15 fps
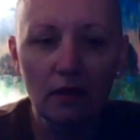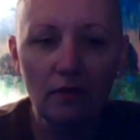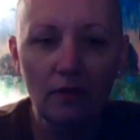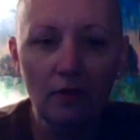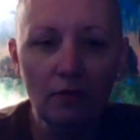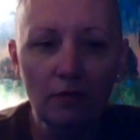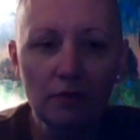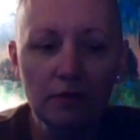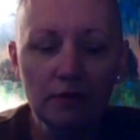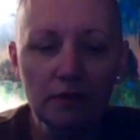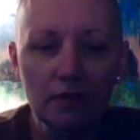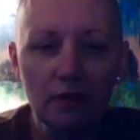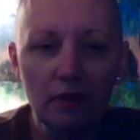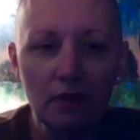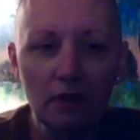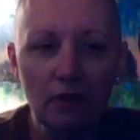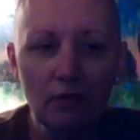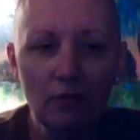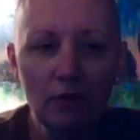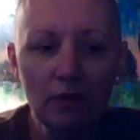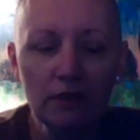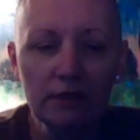There was a
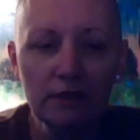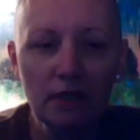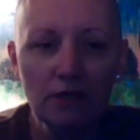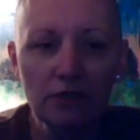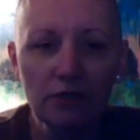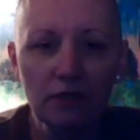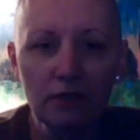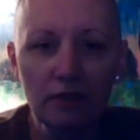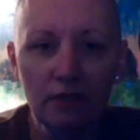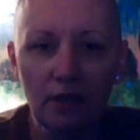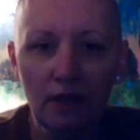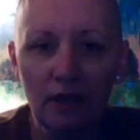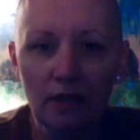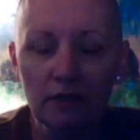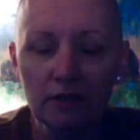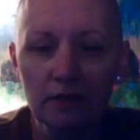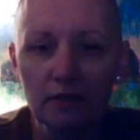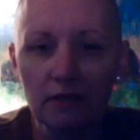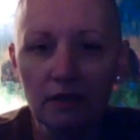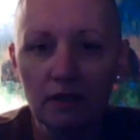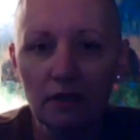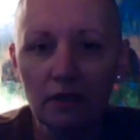realization that
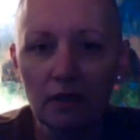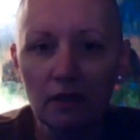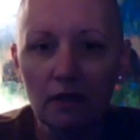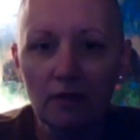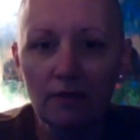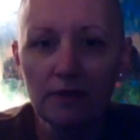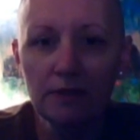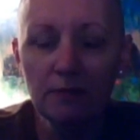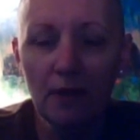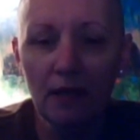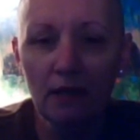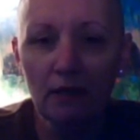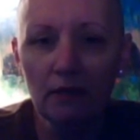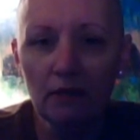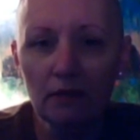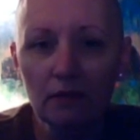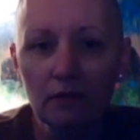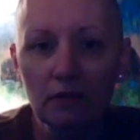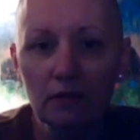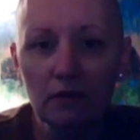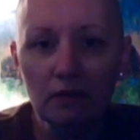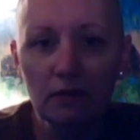this man
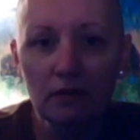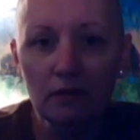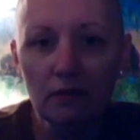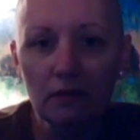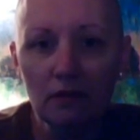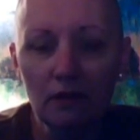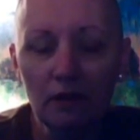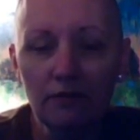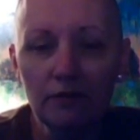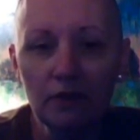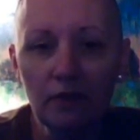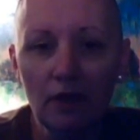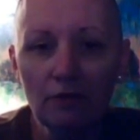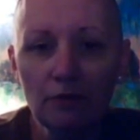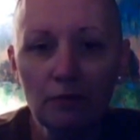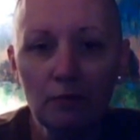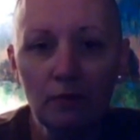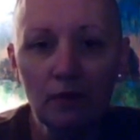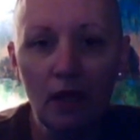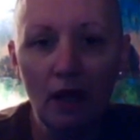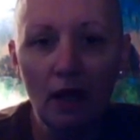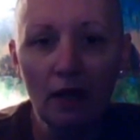lived a
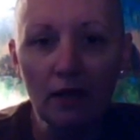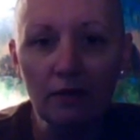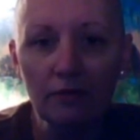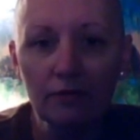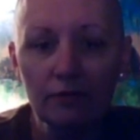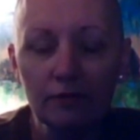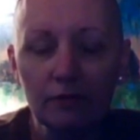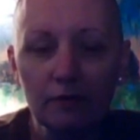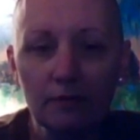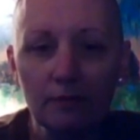comfortable life.